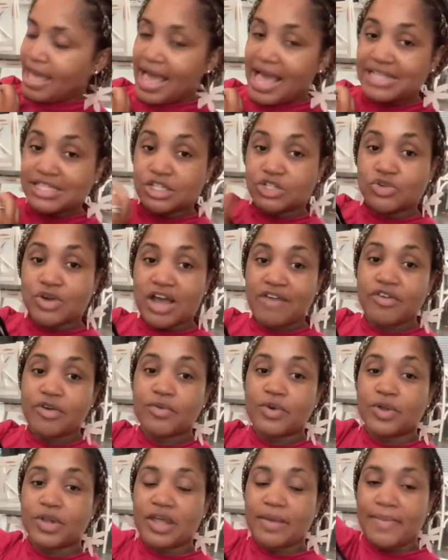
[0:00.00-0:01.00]
as a travel
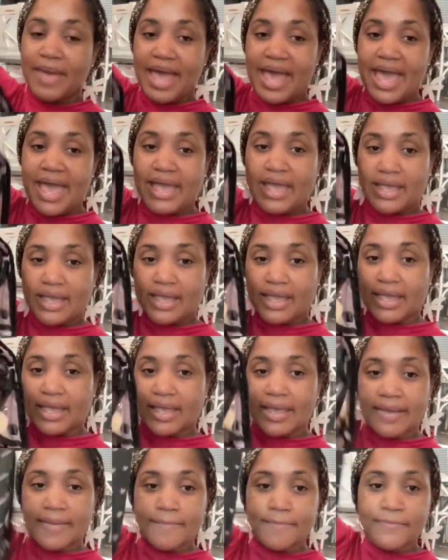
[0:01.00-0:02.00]
roller bag
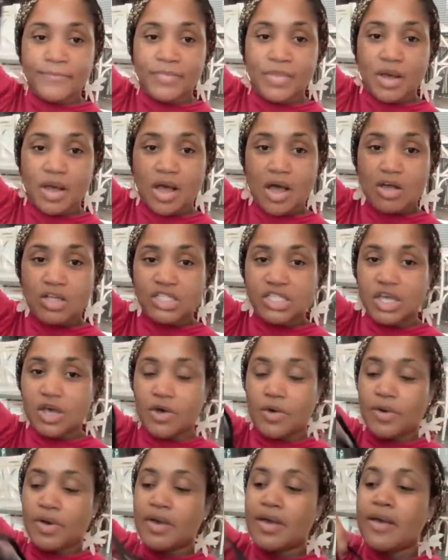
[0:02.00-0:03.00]

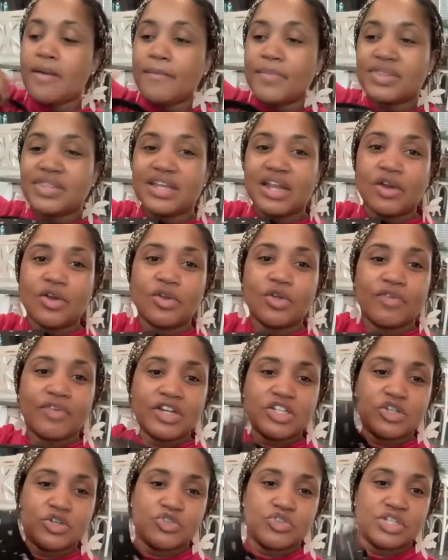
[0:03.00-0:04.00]
also. But then I don't know if
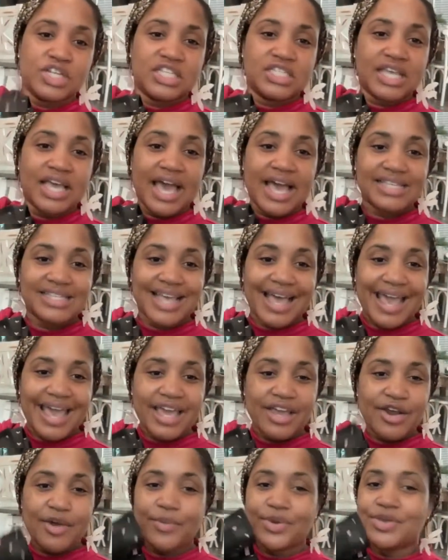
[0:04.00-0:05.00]
I showed you this. It has a
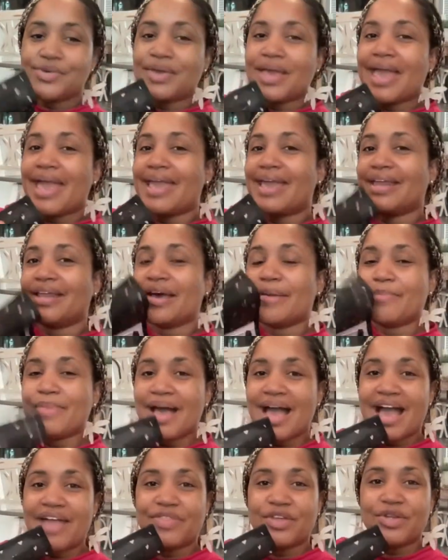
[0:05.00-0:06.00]
hanger where you can hang it up
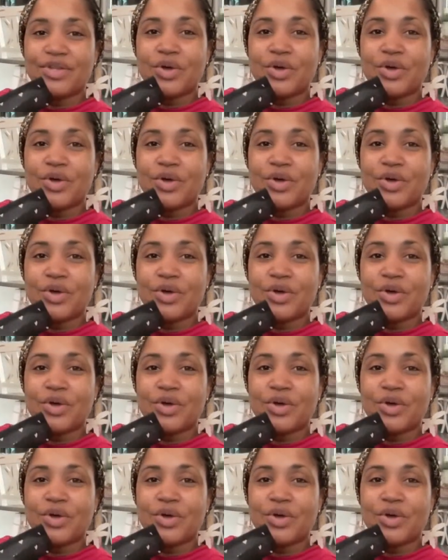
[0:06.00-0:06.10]
behind the